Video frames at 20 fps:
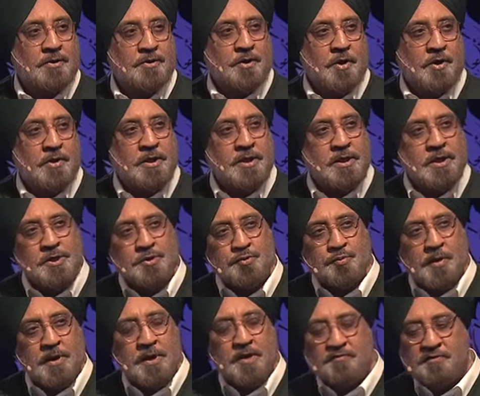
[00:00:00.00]
you know, each
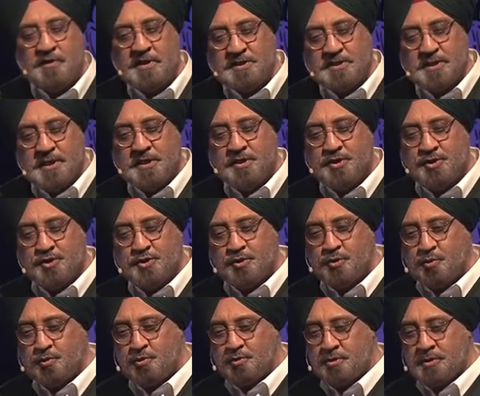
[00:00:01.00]
one of us can
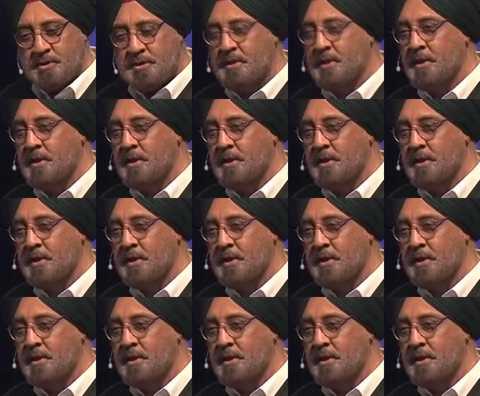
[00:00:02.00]
choose